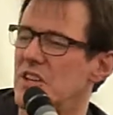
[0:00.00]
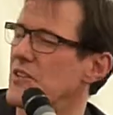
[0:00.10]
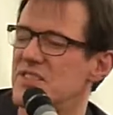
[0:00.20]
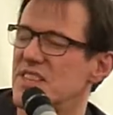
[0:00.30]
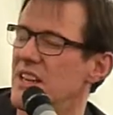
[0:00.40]

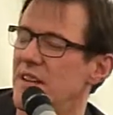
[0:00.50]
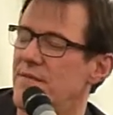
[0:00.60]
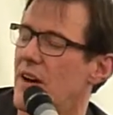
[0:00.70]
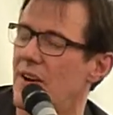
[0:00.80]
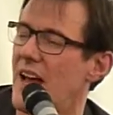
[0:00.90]
Couldn't see that
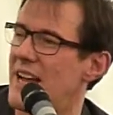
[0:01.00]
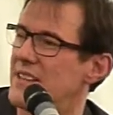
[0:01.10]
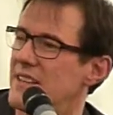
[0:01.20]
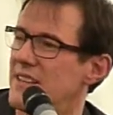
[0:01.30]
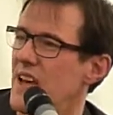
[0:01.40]
far
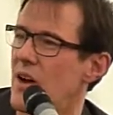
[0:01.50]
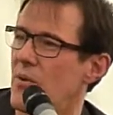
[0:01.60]
ahead. No.